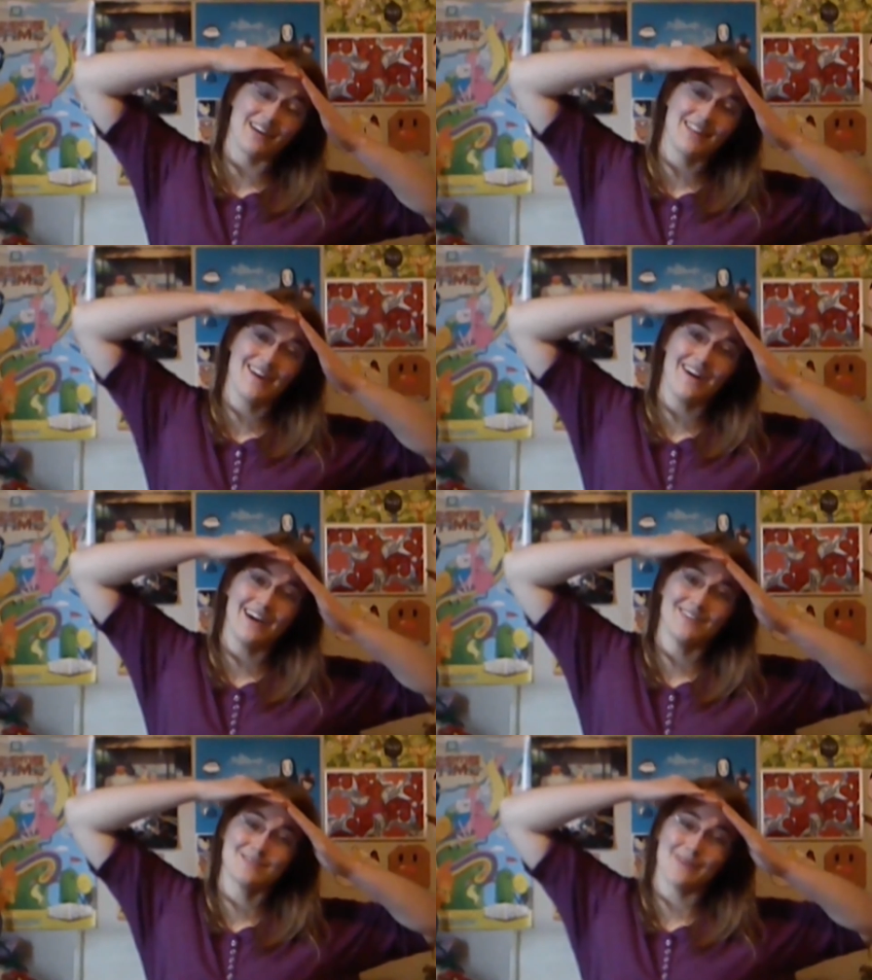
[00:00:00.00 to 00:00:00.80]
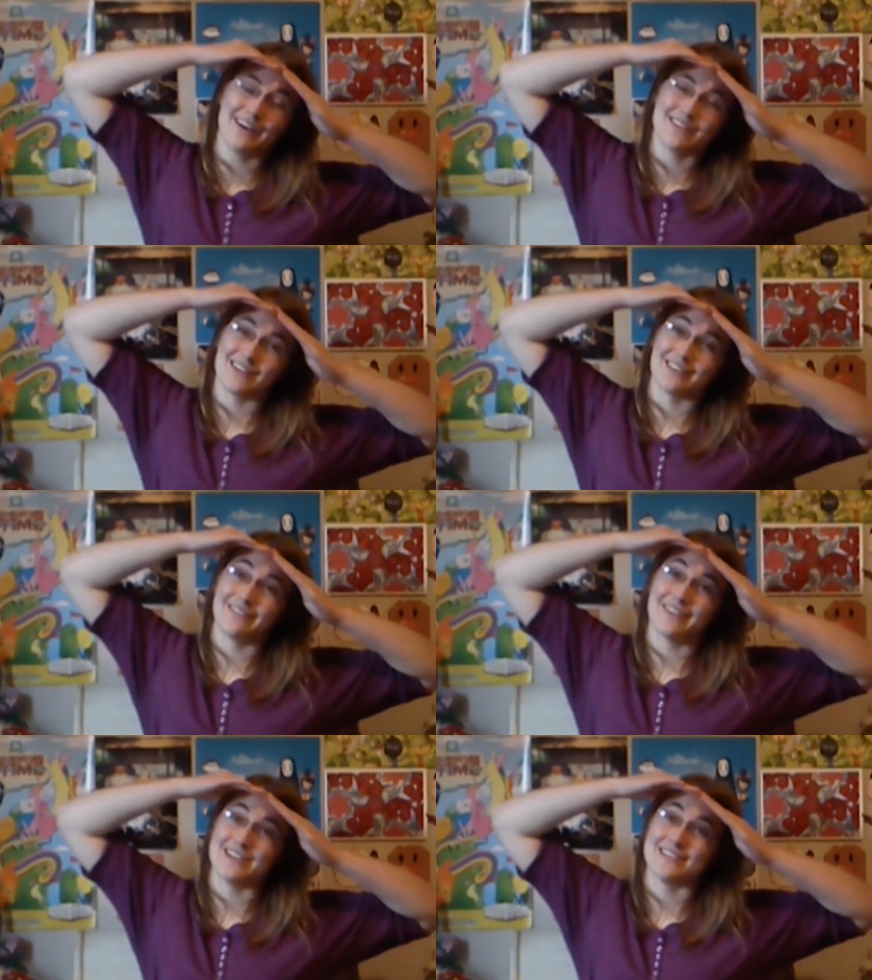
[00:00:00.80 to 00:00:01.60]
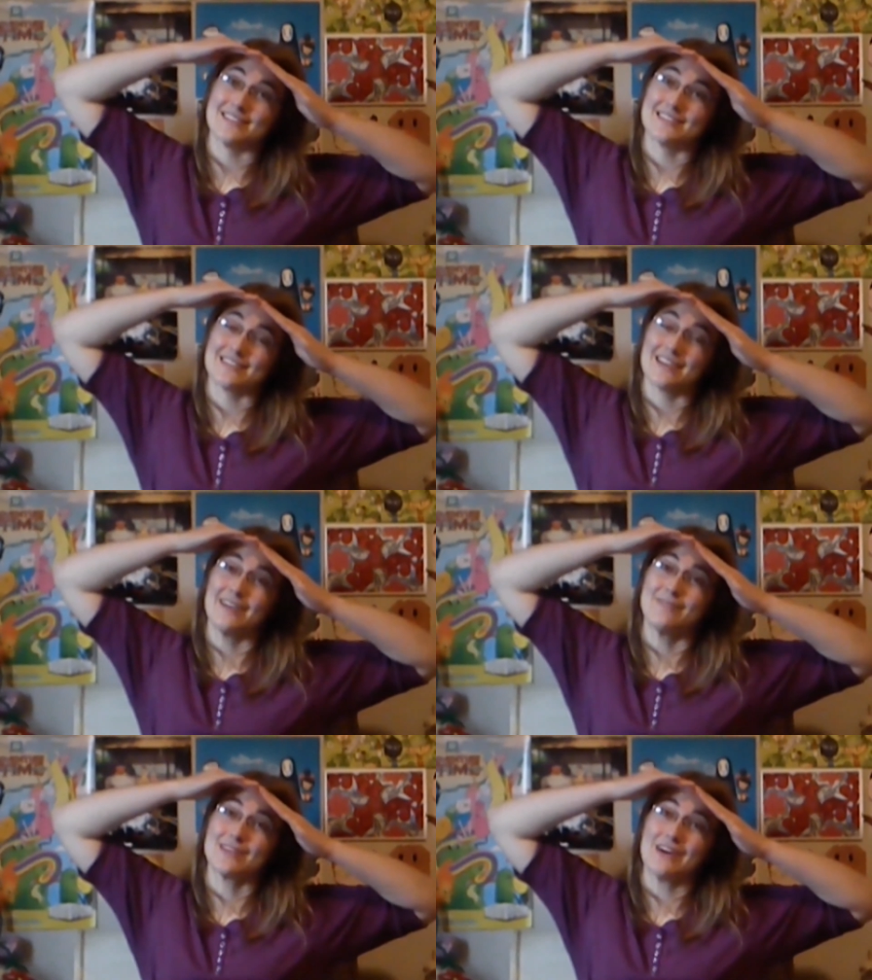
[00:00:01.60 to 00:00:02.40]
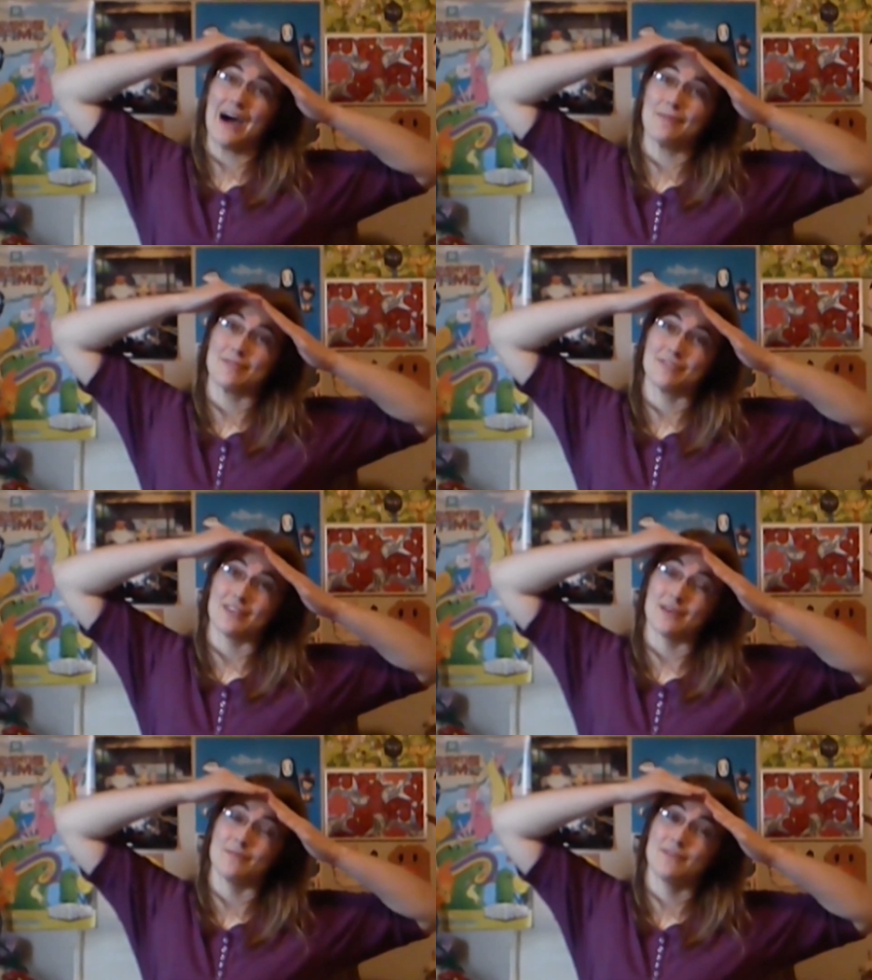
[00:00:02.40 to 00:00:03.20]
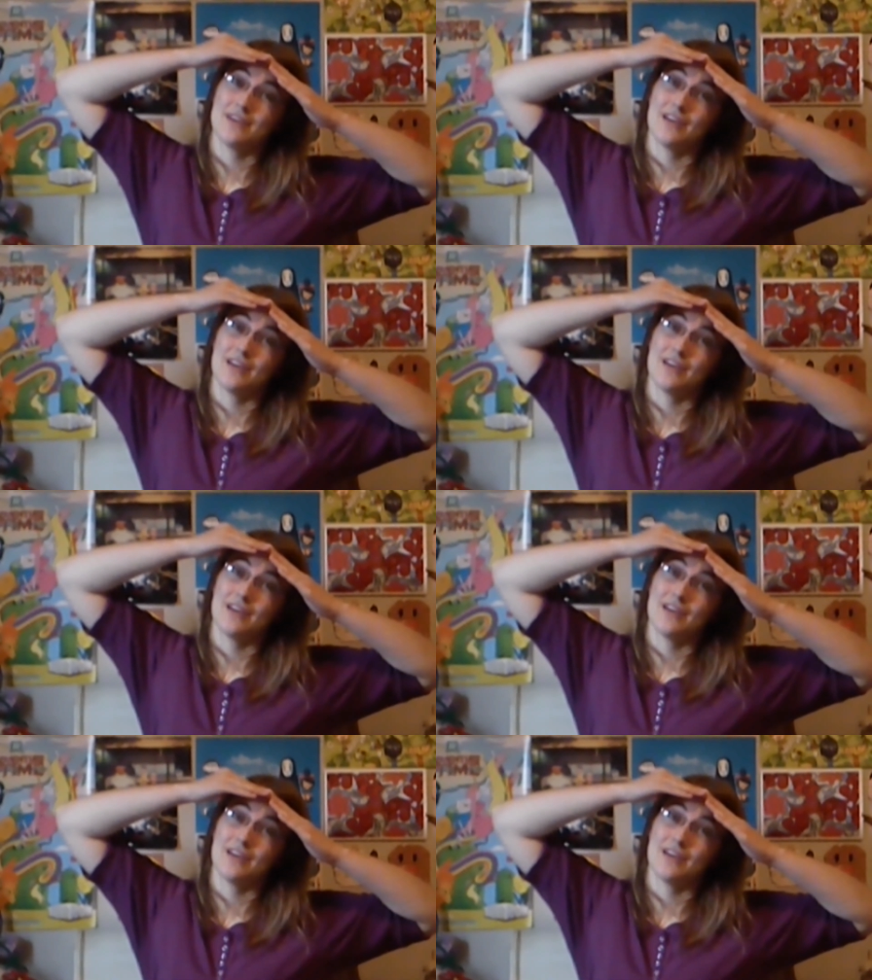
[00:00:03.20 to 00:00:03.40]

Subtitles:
and they all have smiles on their faces, and I'm so happy for them.